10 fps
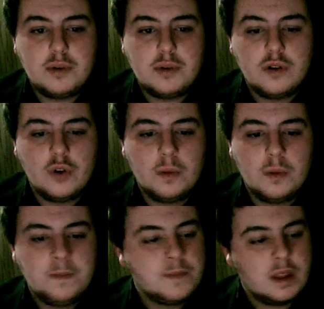Pour
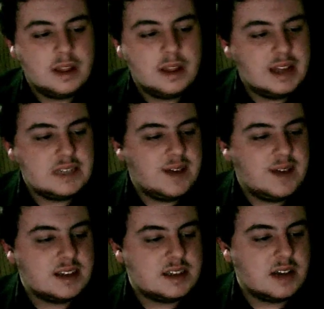Homme. Nice
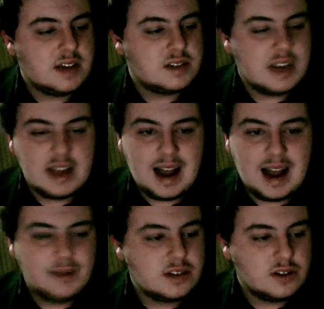versatile scent,
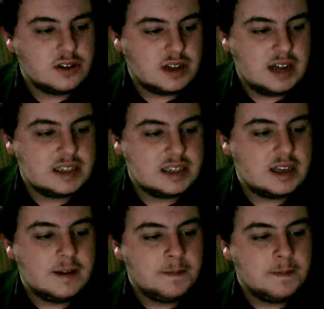absolute classic.
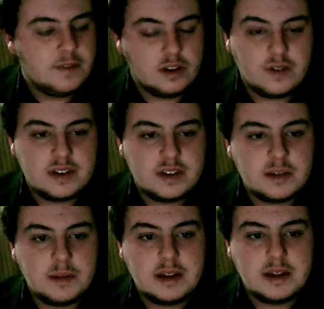If you're looking for
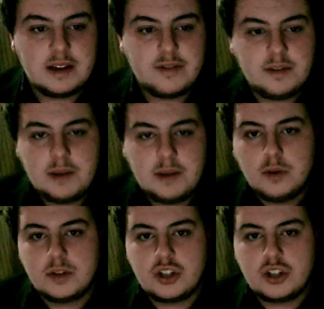something a bit different, a bit
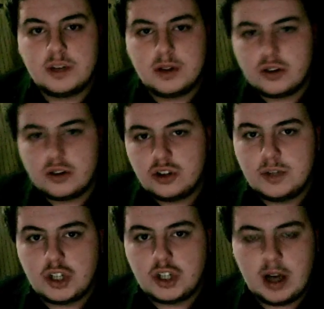more mature but not too
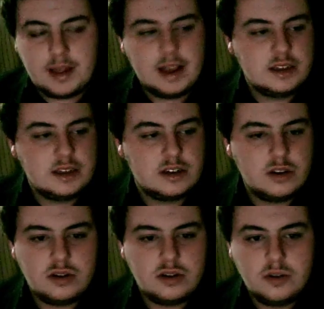mature, I think this is
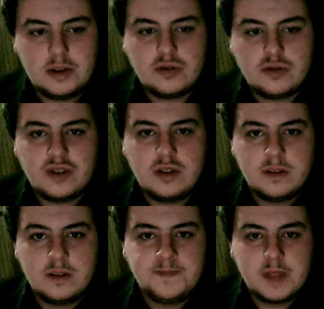good, you know, middle ground.
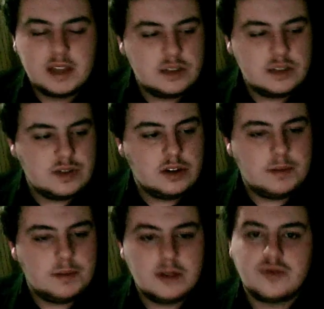This is really good
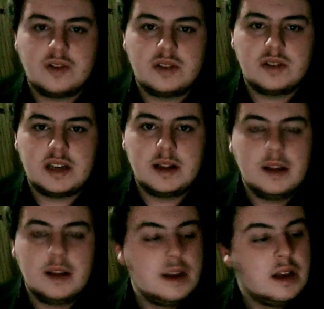middle ground scent.
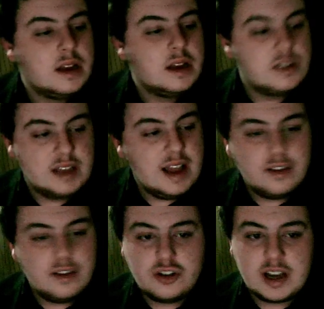So yeah,
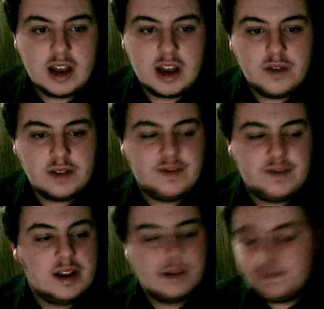do check it out if you can
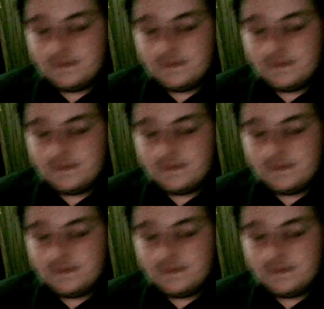find it.